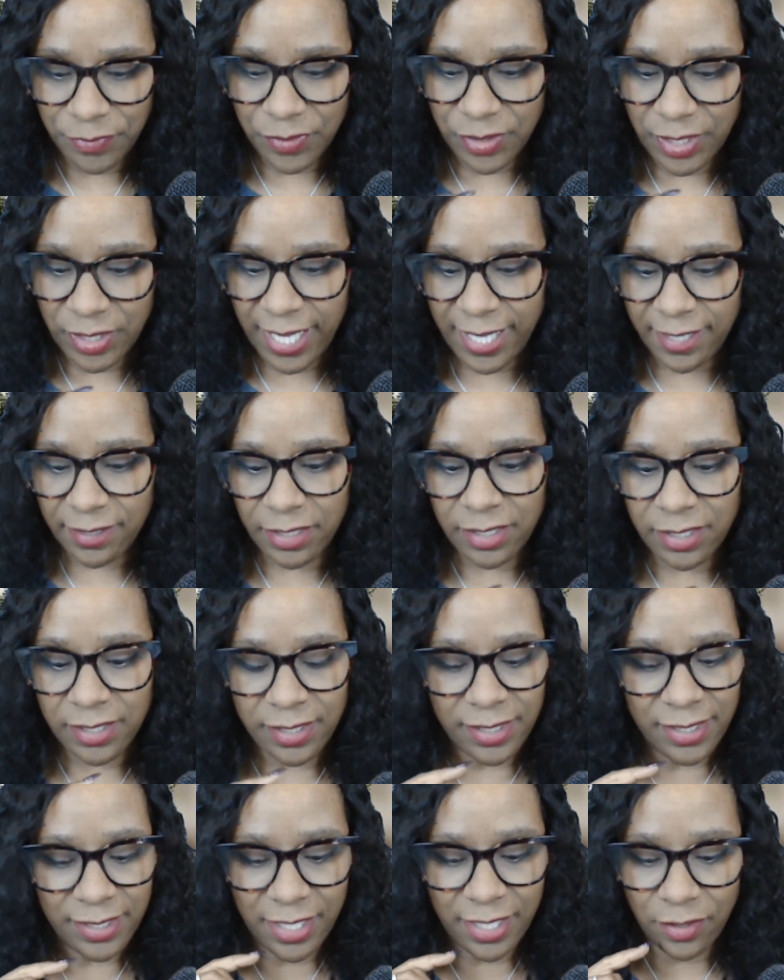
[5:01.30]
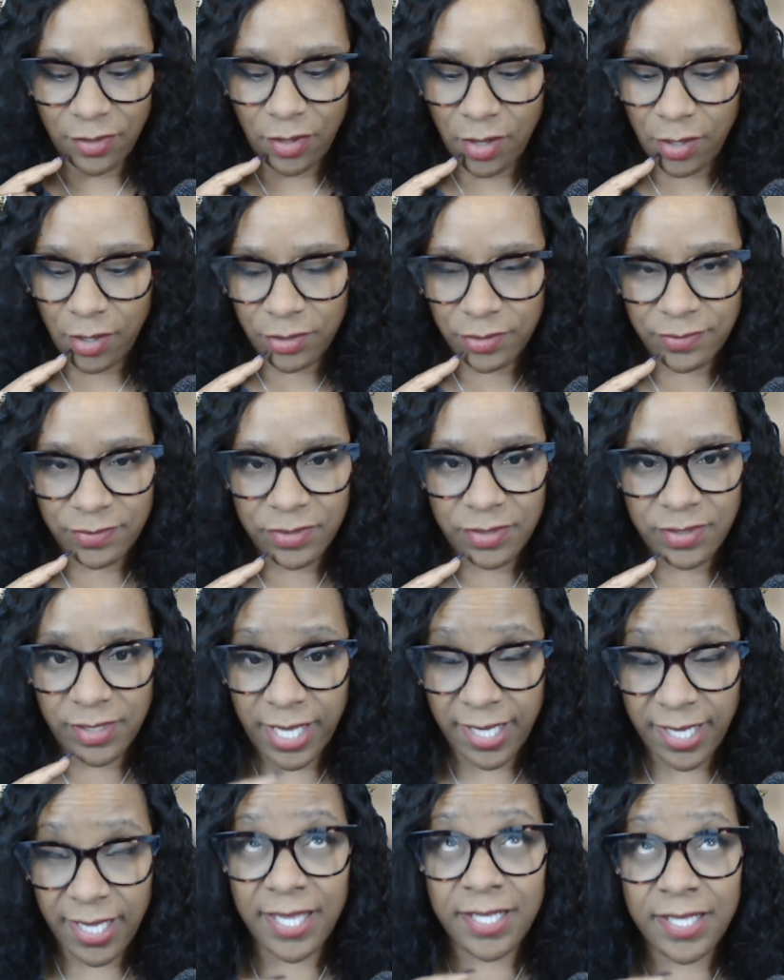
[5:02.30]
that
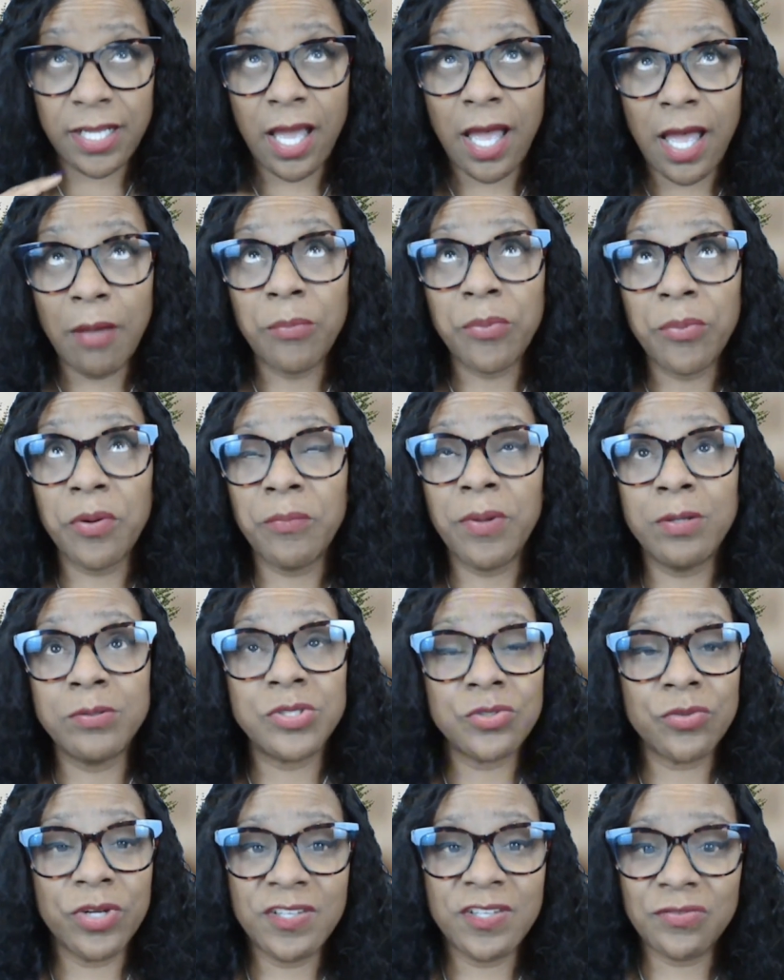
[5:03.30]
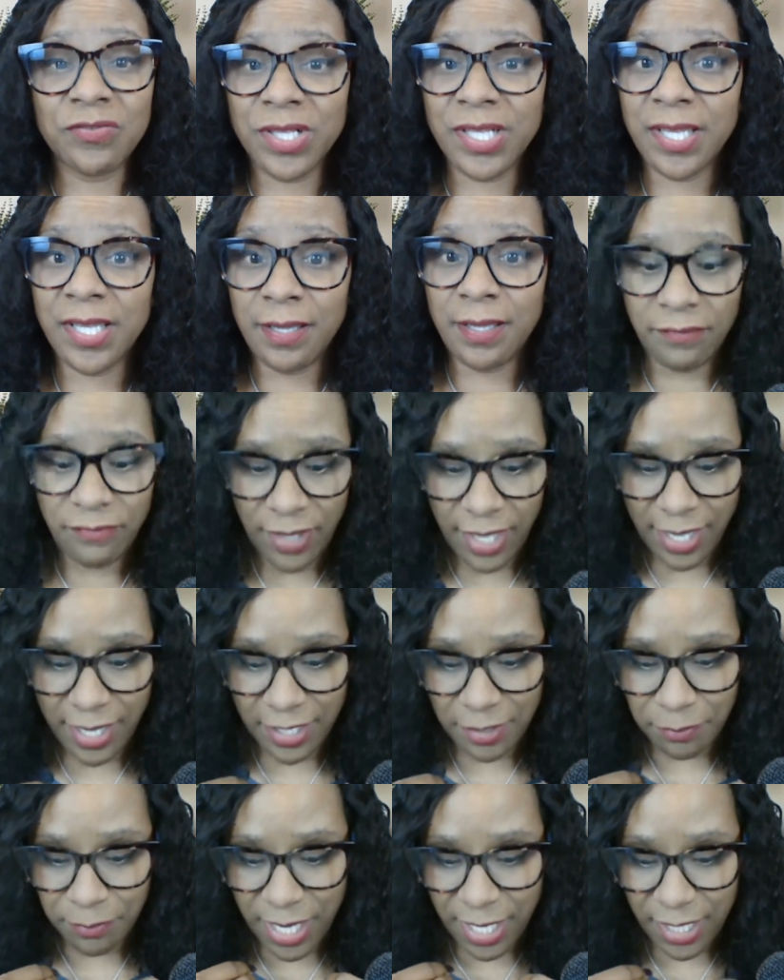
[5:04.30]
can promote stress relief
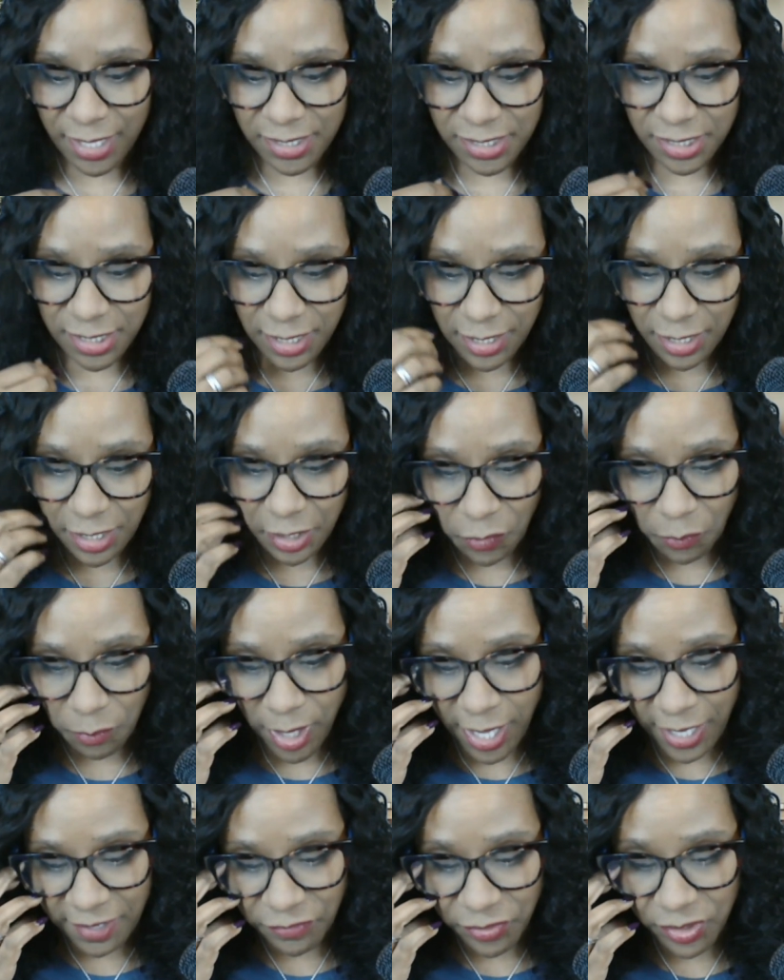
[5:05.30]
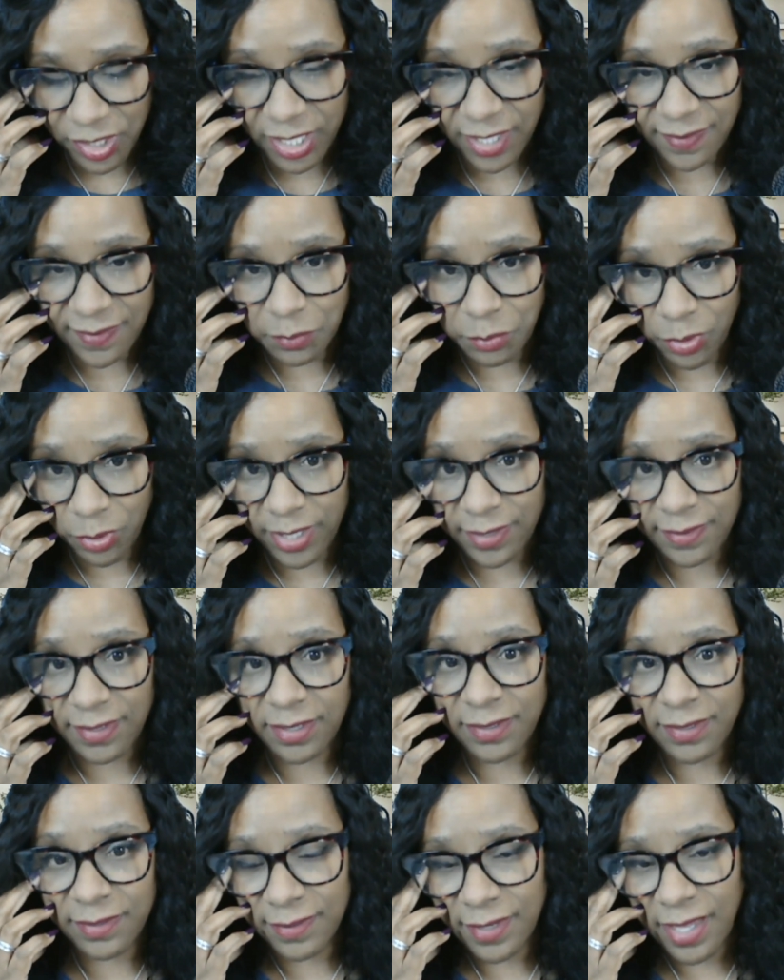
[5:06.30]
and managing your mindfulness and
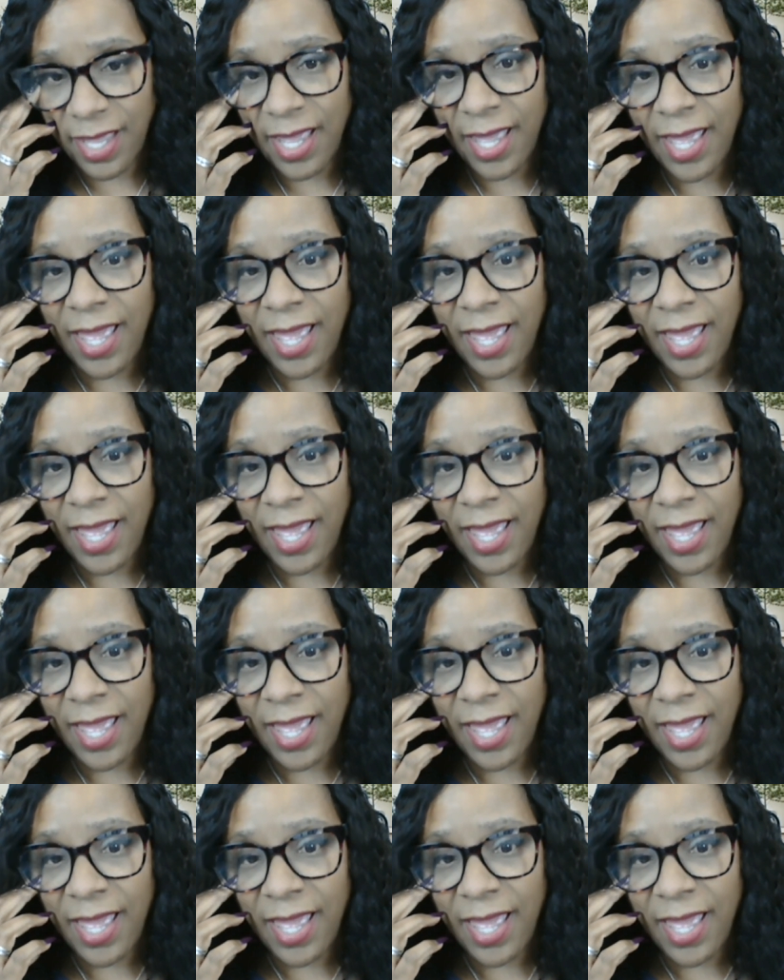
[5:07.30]
presence.